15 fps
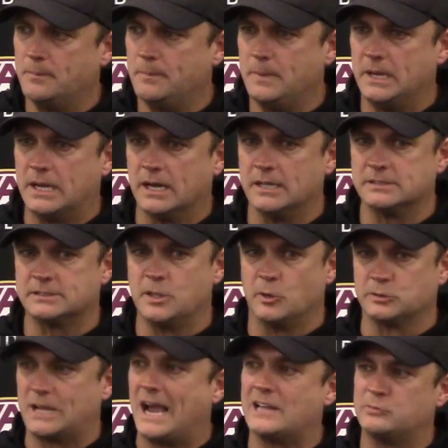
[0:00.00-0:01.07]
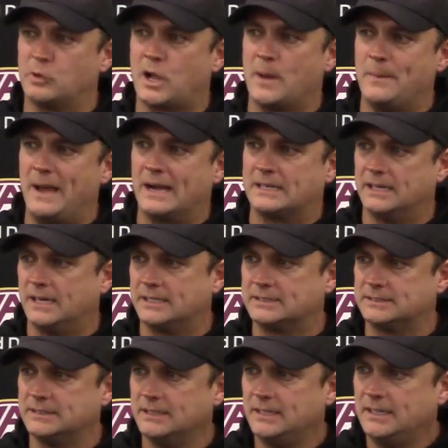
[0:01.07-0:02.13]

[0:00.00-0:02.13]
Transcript: Because those guys will come back to us